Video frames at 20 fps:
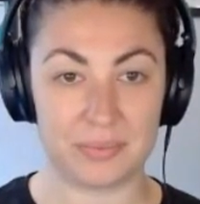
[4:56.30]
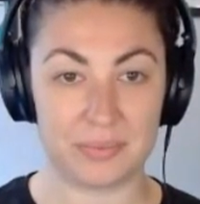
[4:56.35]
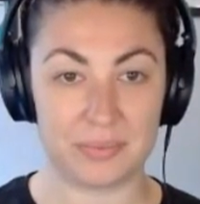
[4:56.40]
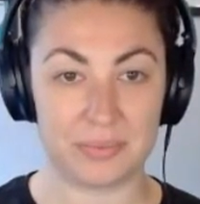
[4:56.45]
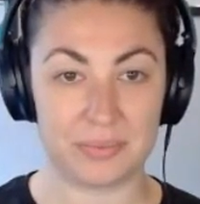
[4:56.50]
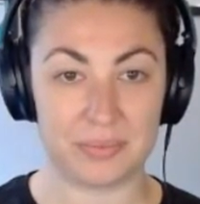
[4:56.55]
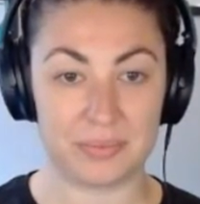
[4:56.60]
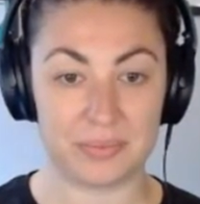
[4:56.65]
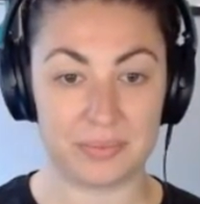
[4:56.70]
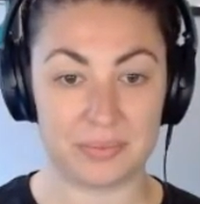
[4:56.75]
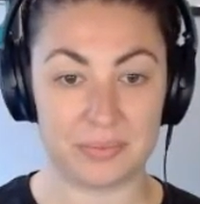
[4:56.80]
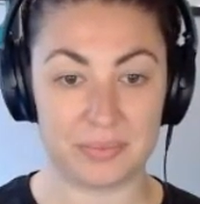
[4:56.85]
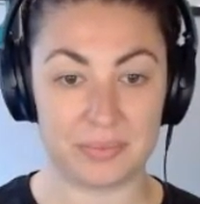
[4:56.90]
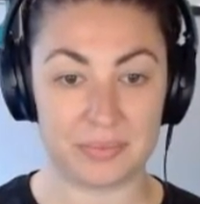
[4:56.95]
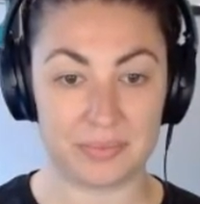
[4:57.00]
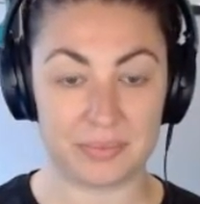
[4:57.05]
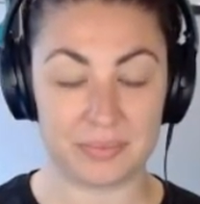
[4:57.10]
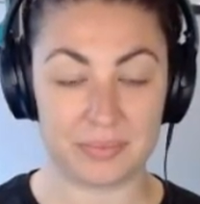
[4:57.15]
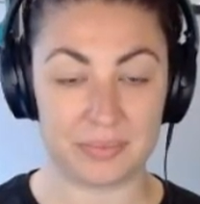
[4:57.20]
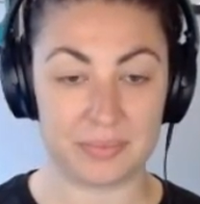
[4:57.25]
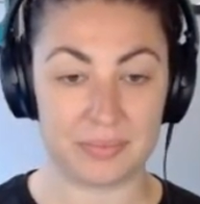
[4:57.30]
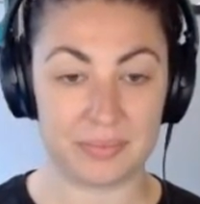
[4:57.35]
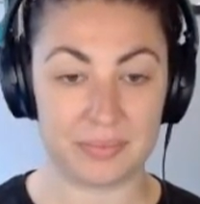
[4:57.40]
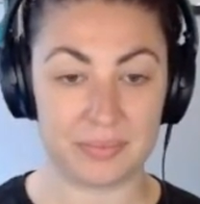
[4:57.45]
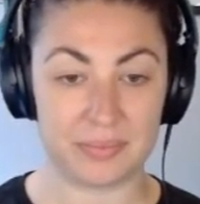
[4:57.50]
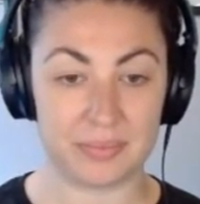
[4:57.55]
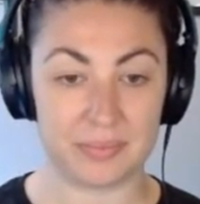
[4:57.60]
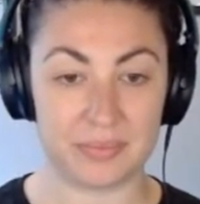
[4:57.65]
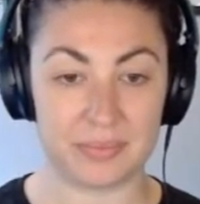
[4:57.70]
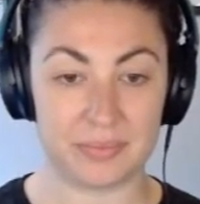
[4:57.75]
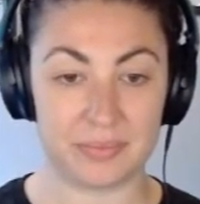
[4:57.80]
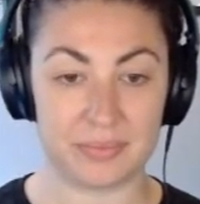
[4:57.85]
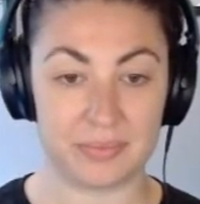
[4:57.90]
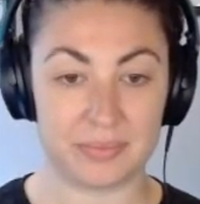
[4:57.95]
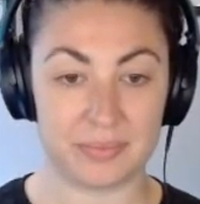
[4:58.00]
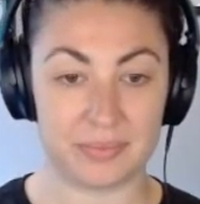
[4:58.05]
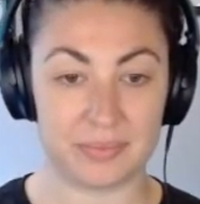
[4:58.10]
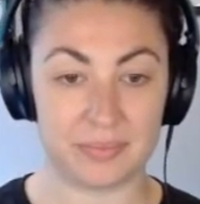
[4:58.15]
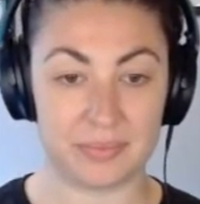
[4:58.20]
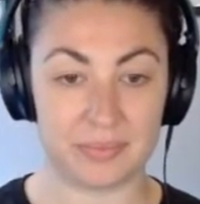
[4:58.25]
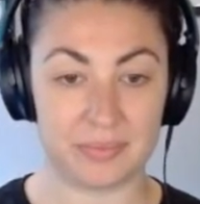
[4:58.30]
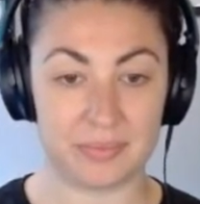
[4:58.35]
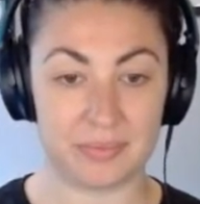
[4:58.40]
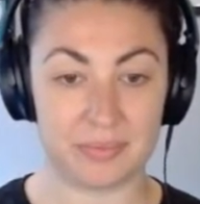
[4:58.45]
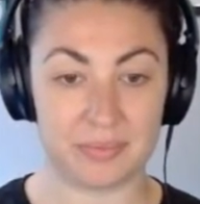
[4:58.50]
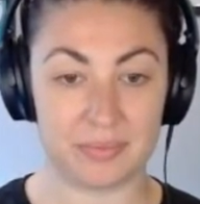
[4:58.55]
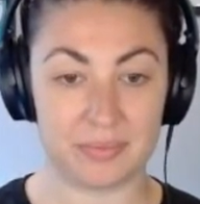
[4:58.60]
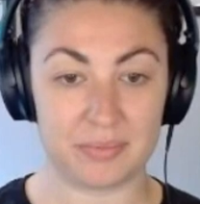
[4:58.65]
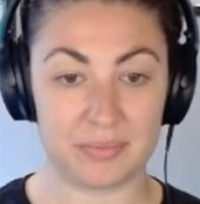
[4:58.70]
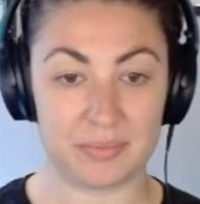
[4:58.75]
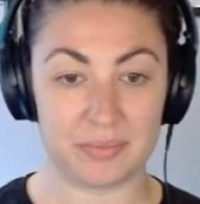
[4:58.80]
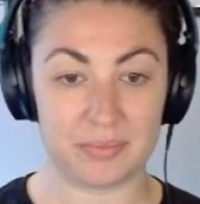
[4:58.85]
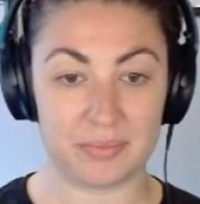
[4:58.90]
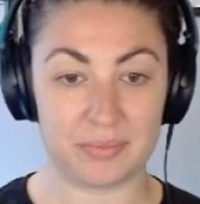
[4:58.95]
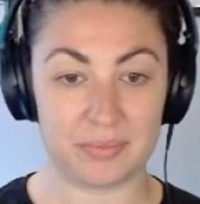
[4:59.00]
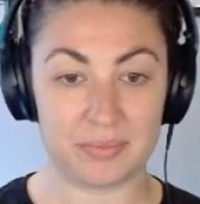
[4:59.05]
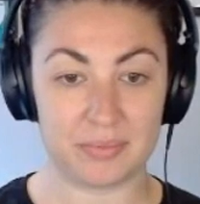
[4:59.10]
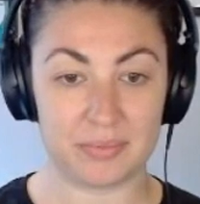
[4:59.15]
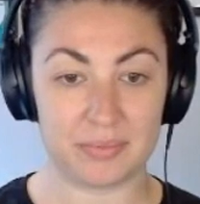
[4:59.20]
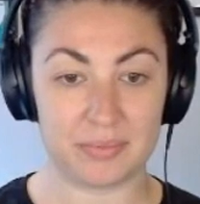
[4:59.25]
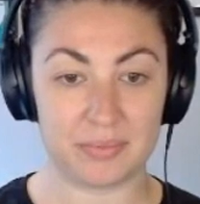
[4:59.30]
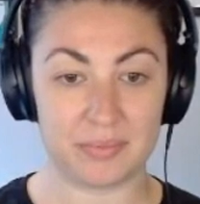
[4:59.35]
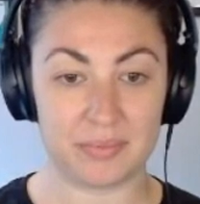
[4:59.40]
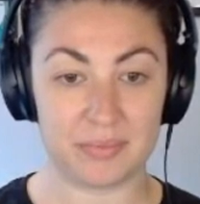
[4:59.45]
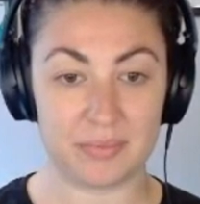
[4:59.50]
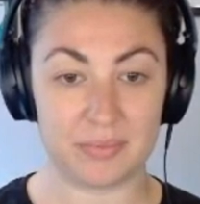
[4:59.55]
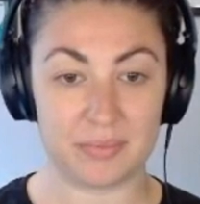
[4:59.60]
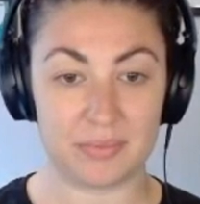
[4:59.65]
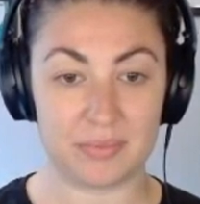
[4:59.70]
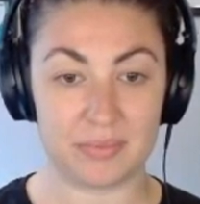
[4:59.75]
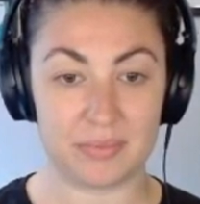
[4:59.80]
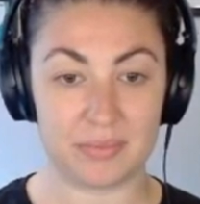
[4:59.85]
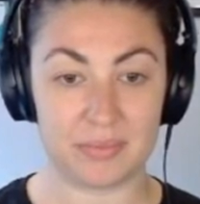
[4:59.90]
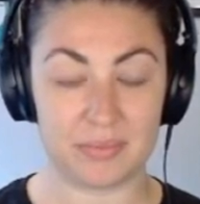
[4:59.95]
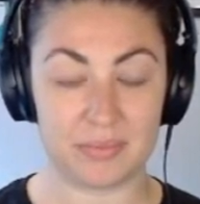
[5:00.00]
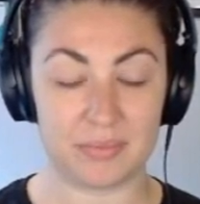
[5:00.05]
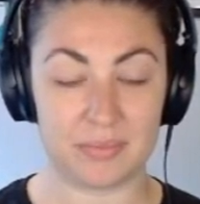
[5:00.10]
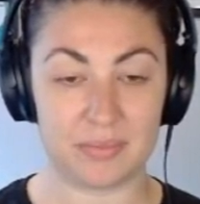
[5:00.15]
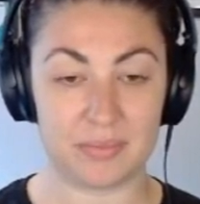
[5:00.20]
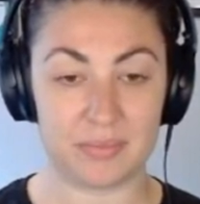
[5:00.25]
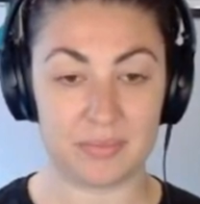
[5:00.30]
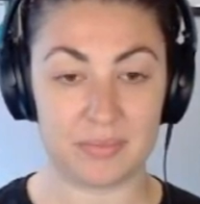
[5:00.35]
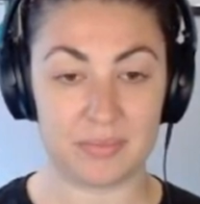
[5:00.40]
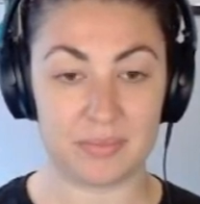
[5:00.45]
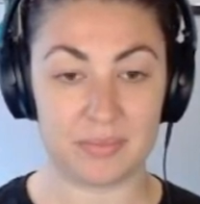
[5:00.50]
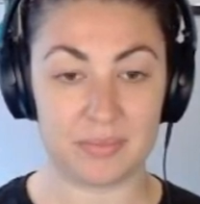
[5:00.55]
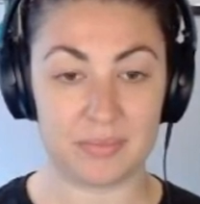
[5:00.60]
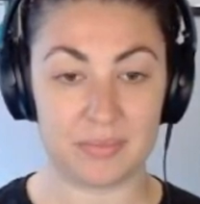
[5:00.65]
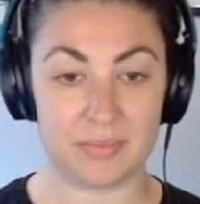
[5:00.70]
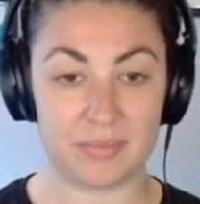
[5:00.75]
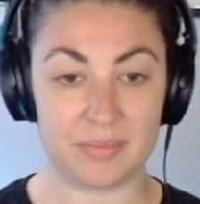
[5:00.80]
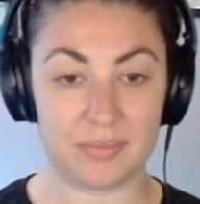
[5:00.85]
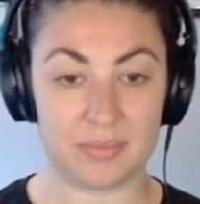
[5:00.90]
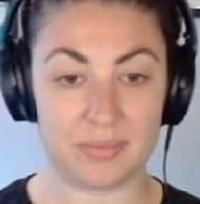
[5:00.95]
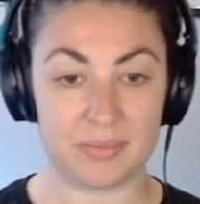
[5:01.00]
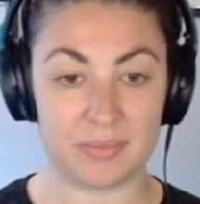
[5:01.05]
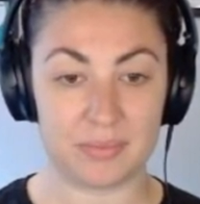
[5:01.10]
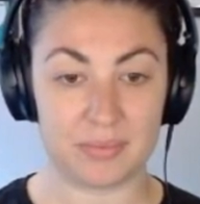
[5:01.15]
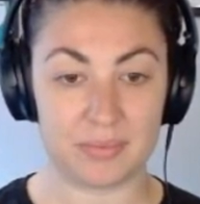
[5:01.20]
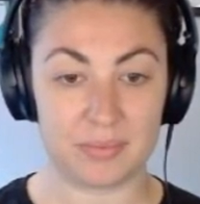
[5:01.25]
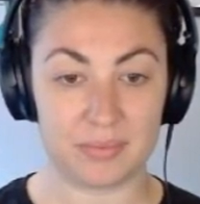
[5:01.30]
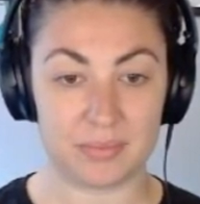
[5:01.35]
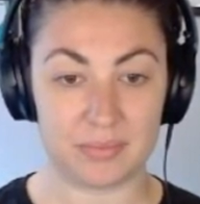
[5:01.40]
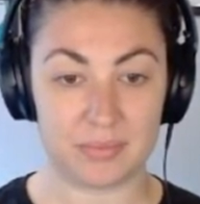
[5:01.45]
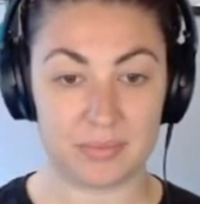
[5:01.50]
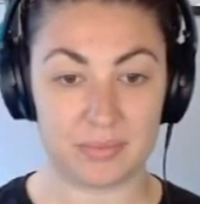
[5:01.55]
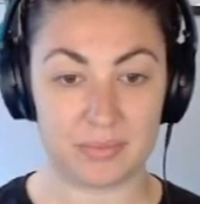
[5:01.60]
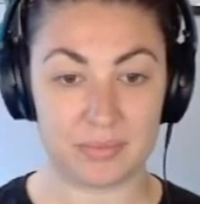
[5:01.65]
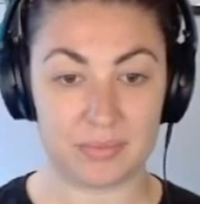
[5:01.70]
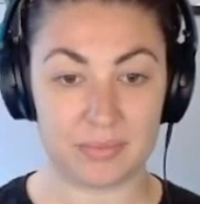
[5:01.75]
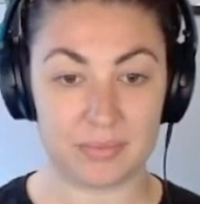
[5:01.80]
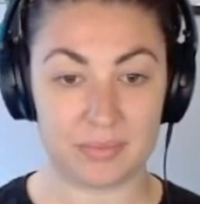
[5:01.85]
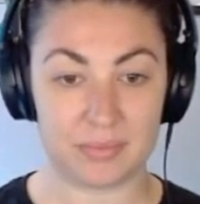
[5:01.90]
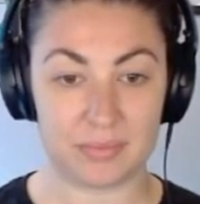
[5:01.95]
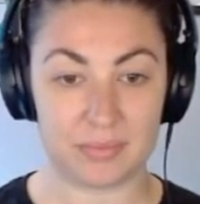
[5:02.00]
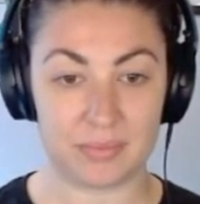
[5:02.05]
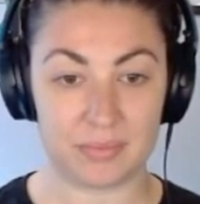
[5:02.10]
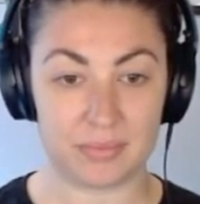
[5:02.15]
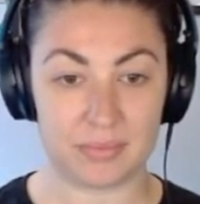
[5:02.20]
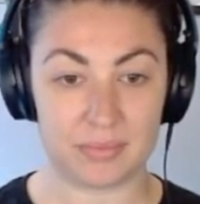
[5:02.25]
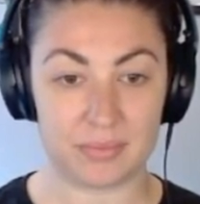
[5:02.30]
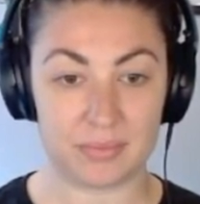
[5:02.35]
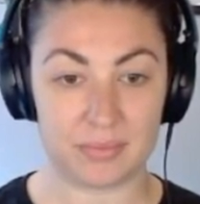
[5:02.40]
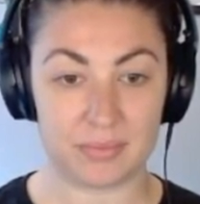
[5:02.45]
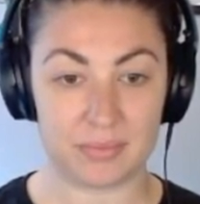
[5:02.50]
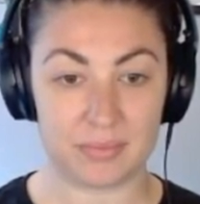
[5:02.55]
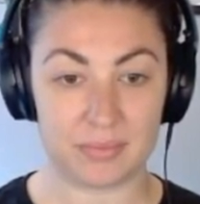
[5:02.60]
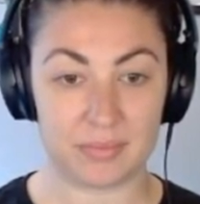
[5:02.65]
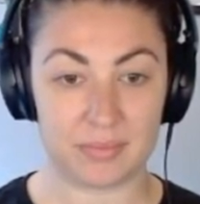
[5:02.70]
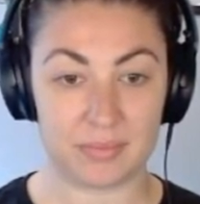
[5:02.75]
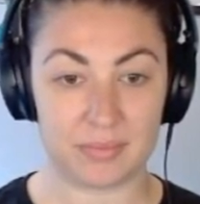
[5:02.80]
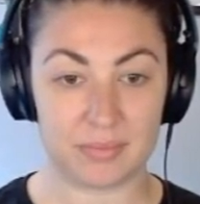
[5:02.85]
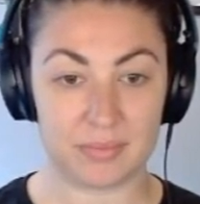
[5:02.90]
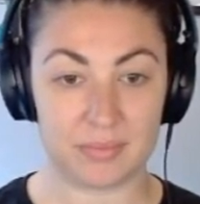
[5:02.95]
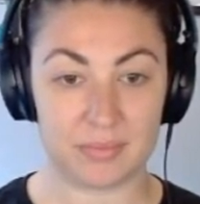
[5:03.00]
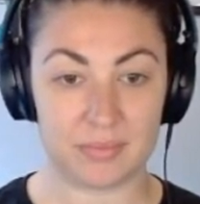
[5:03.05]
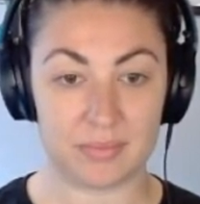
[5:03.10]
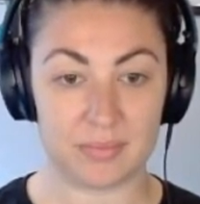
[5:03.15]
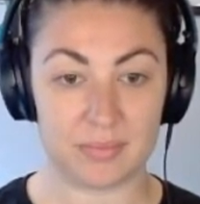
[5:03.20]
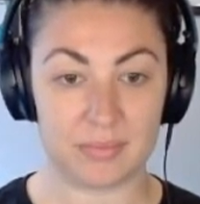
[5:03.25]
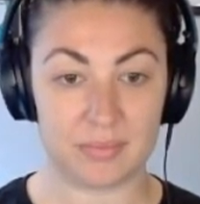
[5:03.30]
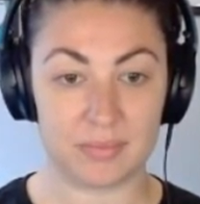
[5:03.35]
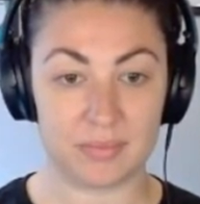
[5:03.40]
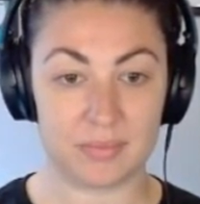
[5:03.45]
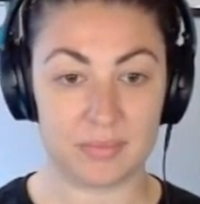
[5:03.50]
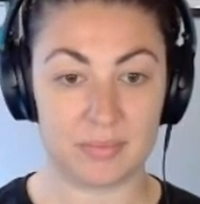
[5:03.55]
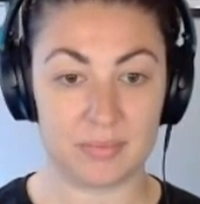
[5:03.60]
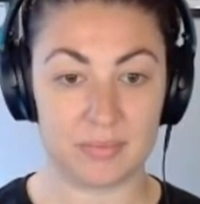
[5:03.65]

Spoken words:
The person shown says nothing.